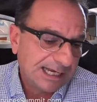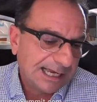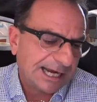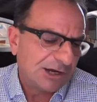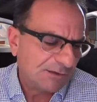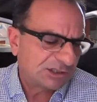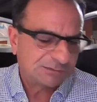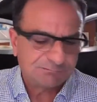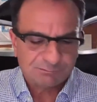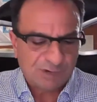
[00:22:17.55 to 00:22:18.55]
And I know
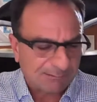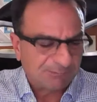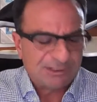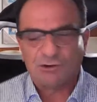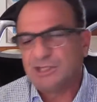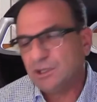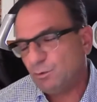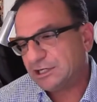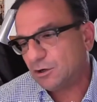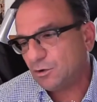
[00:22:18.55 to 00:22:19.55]
that's probably only a
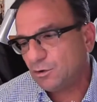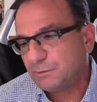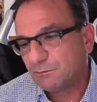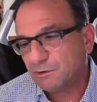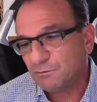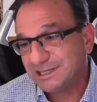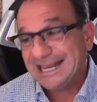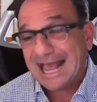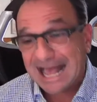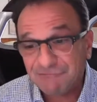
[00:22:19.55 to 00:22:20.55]
week old, but we
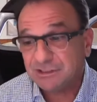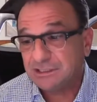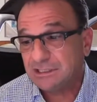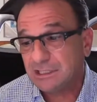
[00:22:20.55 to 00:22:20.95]
really haven't.